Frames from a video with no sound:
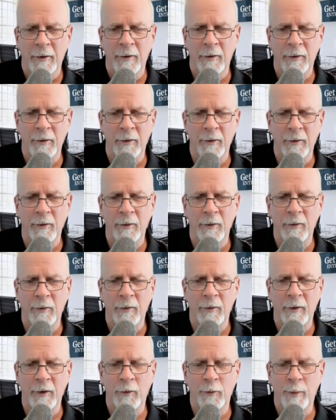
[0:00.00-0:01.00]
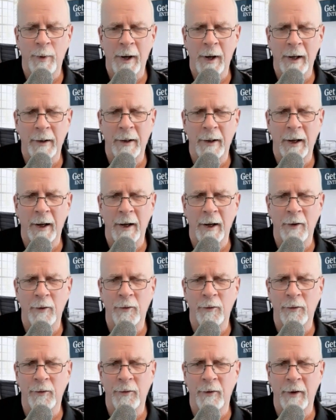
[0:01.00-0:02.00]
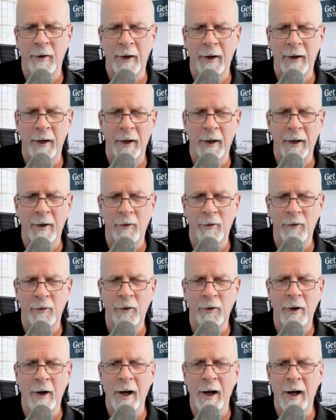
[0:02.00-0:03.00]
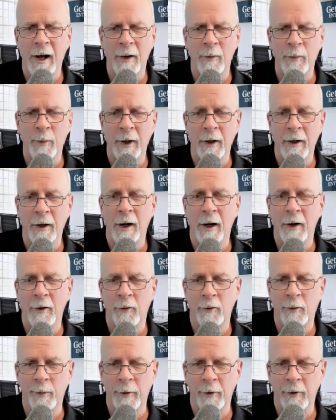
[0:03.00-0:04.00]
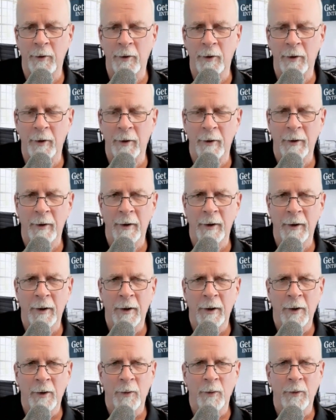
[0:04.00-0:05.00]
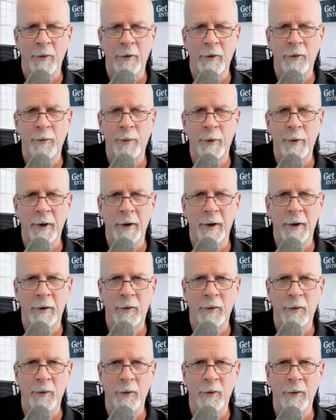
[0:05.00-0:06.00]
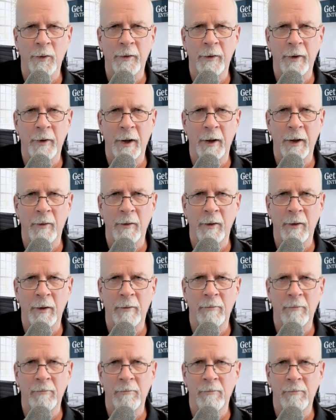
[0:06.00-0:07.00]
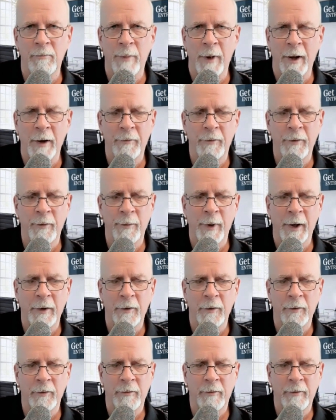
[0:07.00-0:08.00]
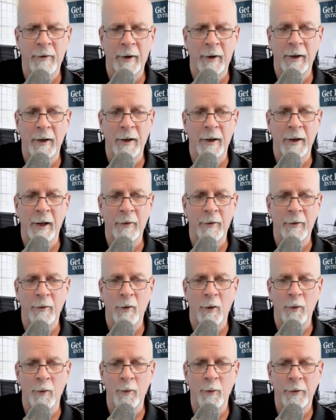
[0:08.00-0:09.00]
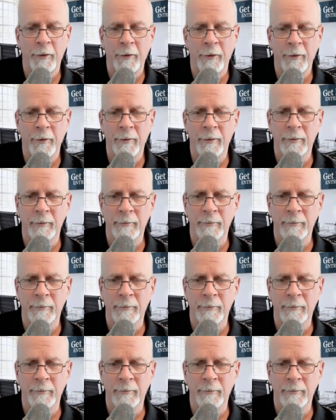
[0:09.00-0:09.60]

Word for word: to these podcasts thinking, should I be an entrepreneur? Would this be a tool that they would benefit by just taking on their own with you?